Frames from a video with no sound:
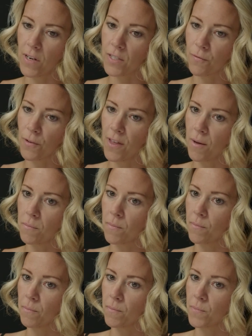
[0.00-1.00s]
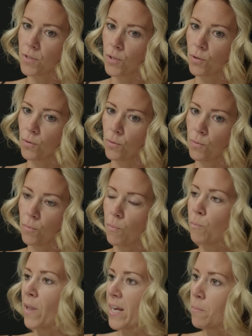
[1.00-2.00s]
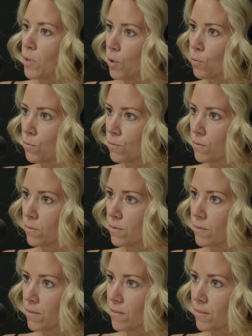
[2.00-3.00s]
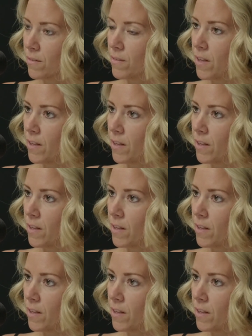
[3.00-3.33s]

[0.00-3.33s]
for them to blame you mm-hmm. that